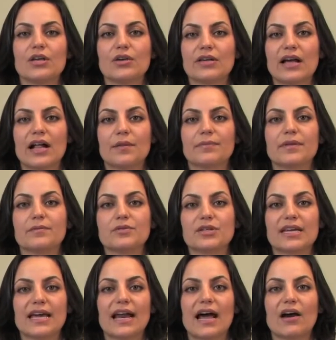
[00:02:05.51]
you help them
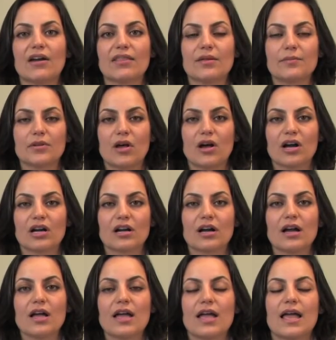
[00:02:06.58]
to get out of the block
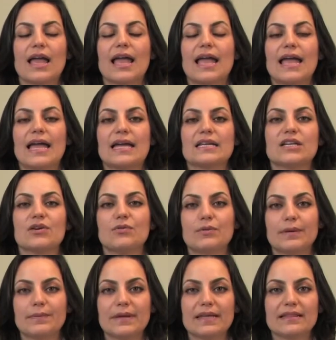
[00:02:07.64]
and
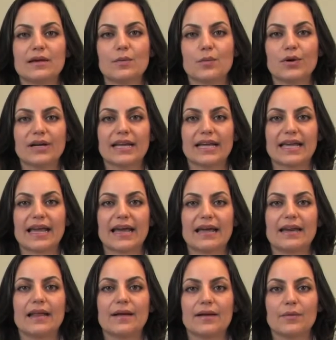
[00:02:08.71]
repeat the word
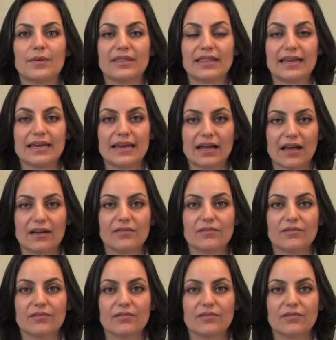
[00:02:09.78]
again with an